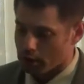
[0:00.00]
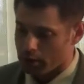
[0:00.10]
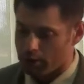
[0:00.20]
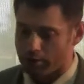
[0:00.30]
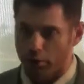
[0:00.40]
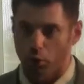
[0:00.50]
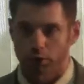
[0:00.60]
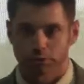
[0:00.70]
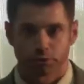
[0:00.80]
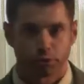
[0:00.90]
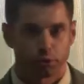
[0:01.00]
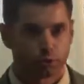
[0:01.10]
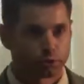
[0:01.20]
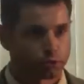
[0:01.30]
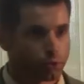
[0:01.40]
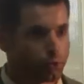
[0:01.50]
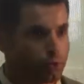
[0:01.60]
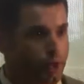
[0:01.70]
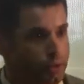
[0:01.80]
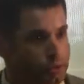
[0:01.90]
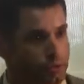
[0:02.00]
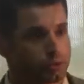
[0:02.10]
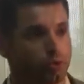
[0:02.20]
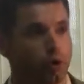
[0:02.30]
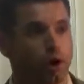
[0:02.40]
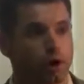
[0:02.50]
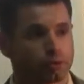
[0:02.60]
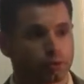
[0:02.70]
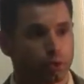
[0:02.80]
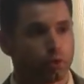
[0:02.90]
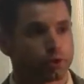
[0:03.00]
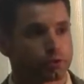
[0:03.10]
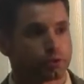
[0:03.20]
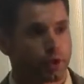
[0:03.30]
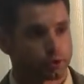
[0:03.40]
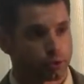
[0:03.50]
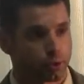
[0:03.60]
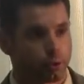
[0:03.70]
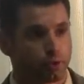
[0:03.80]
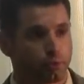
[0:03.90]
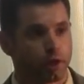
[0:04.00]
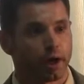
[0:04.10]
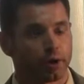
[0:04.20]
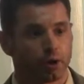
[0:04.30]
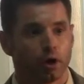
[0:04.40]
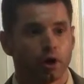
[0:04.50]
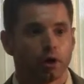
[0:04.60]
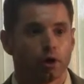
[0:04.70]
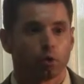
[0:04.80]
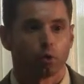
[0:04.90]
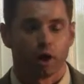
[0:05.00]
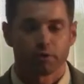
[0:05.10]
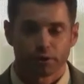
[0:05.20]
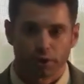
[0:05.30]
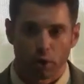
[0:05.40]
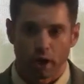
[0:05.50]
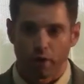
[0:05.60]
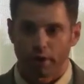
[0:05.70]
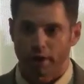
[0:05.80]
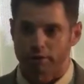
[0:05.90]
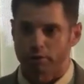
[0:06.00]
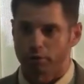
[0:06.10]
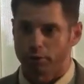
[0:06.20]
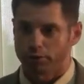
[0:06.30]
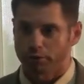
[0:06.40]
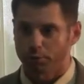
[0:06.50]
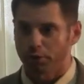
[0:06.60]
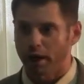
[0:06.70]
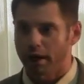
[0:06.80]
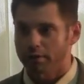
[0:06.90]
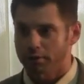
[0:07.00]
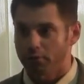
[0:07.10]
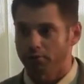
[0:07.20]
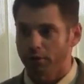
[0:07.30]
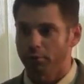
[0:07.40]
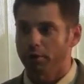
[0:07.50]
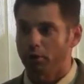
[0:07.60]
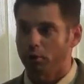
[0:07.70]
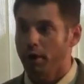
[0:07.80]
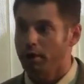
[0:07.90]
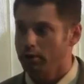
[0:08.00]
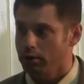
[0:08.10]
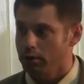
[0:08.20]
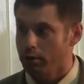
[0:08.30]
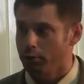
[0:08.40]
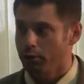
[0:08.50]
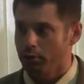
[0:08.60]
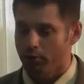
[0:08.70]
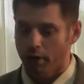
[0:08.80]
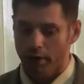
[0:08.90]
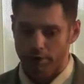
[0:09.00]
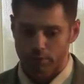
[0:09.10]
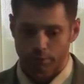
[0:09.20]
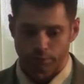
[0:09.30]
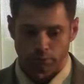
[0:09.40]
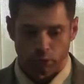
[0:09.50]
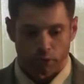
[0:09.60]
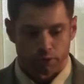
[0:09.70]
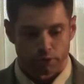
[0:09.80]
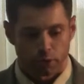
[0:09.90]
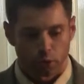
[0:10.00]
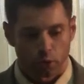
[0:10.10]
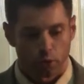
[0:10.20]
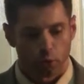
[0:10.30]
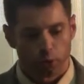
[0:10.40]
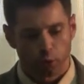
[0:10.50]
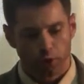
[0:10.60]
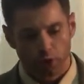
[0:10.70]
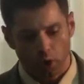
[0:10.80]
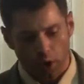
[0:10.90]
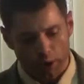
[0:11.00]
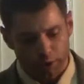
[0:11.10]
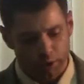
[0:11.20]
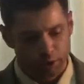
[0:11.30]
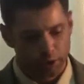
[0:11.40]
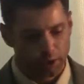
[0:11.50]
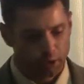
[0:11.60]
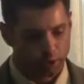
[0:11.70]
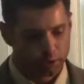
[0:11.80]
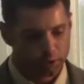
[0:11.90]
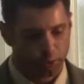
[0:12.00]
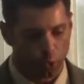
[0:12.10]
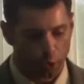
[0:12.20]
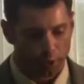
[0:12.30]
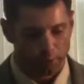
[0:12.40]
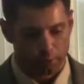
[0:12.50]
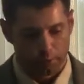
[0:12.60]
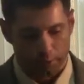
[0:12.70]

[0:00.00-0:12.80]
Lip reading: is that courts do scrutinize those laws. We would like to see that scrutiny applied wherever the Ohio Constitution supplies a fundamental right in the Bill of Rights. So we're cautiously supportive